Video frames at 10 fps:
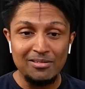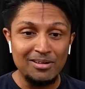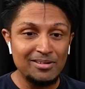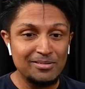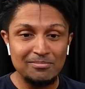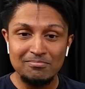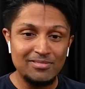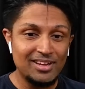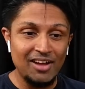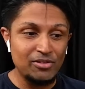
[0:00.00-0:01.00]
Okay. Now
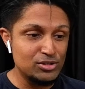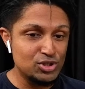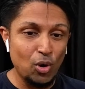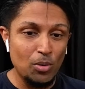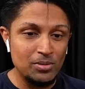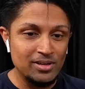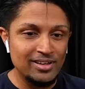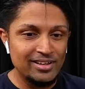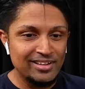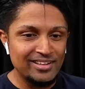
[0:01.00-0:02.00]
she's going to shake, I
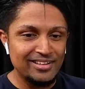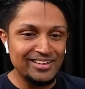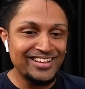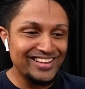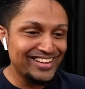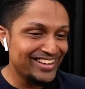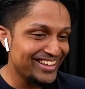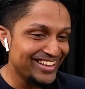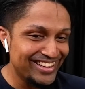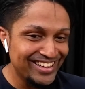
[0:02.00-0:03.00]
think, the woman
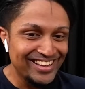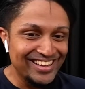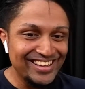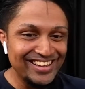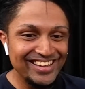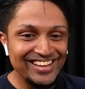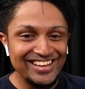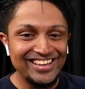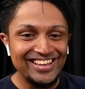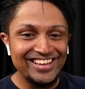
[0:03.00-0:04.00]
with the brown hair.
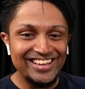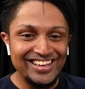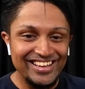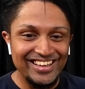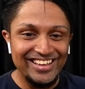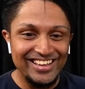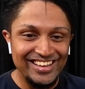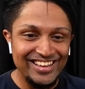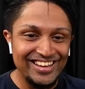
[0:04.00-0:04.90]
Watch.